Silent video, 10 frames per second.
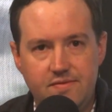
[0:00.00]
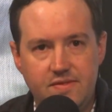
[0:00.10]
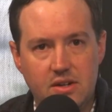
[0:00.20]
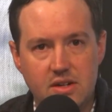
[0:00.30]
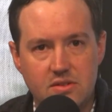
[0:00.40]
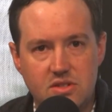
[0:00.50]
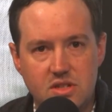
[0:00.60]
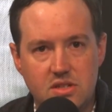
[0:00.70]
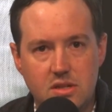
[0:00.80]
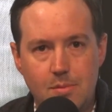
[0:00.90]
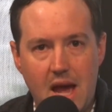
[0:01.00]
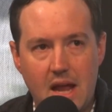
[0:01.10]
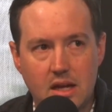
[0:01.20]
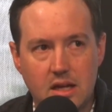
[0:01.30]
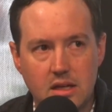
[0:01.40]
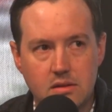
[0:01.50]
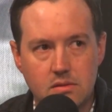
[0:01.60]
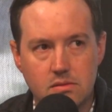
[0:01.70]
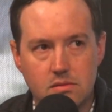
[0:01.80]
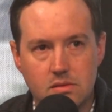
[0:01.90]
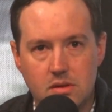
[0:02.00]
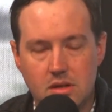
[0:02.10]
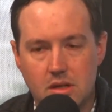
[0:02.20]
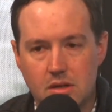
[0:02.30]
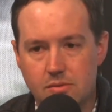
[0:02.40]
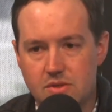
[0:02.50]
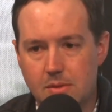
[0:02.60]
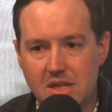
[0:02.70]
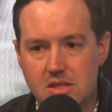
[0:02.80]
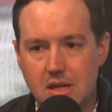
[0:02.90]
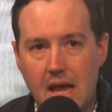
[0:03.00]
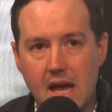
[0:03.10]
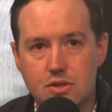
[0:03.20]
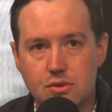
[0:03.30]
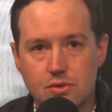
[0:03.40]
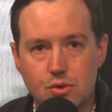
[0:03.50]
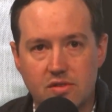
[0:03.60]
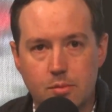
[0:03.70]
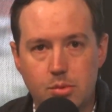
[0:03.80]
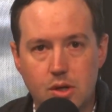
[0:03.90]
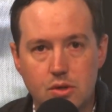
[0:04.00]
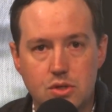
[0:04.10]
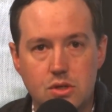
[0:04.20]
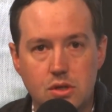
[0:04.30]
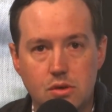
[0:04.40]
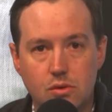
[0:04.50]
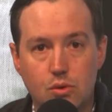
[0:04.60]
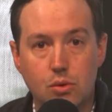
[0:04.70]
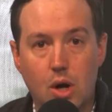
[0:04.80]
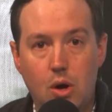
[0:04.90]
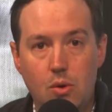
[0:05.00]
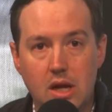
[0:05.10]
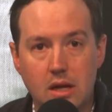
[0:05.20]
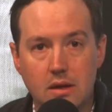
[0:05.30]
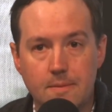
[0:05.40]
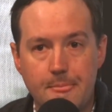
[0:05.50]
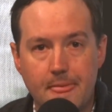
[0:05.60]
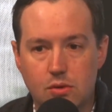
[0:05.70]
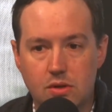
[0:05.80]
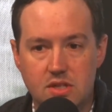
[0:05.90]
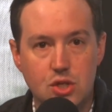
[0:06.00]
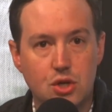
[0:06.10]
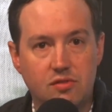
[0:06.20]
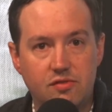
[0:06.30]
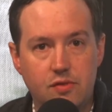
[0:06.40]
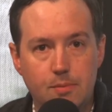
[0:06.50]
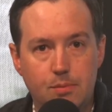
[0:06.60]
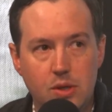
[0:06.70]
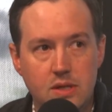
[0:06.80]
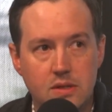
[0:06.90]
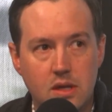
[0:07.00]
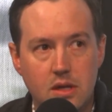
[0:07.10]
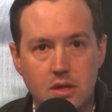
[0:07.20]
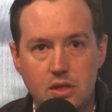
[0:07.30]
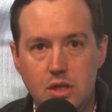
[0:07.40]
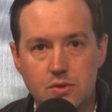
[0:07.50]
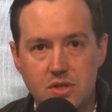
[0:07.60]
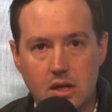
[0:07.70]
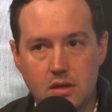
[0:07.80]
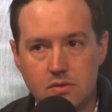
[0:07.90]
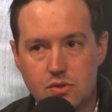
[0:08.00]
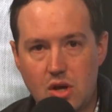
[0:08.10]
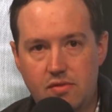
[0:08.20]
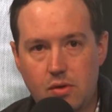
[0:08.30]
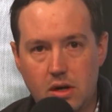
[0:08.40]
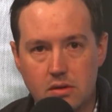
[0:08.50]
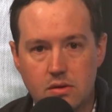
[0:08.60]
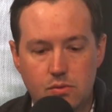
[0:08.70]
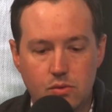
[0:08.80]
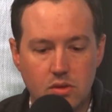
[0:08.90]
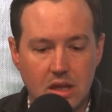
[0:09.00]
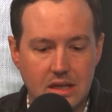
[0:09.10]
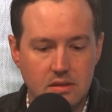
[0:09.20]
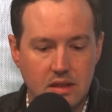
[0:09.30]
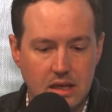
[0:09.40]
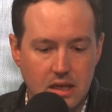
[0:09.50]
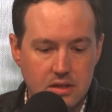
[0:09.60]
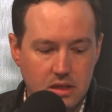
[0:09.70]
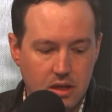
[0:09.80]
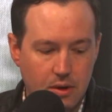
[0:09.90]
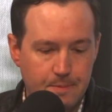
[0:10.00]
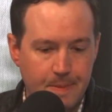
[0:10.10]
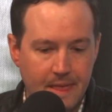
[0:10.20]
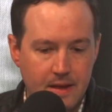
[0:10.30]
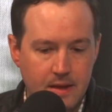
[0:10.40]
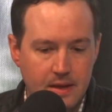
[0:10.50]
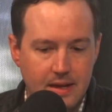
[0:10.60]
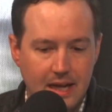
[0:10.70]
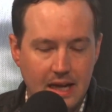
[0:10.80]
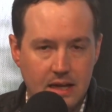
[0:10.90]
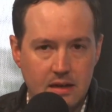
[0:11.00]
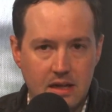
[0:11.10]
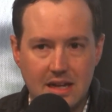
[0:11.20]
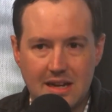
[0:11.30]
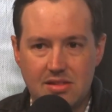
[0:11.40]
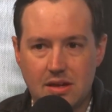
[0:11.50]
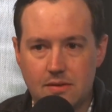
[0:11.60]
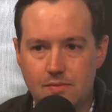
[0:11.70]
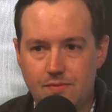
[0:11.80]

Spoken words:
very systematic and, some might say agile sort of approach to growing your digital footprint using software like Kentico. And I think